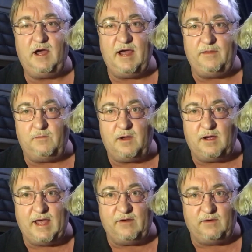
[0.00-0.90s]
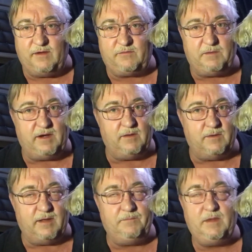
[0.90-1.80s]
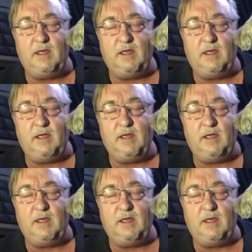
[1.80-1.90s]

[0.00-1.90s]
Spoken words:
I had the wrong address, but anyway,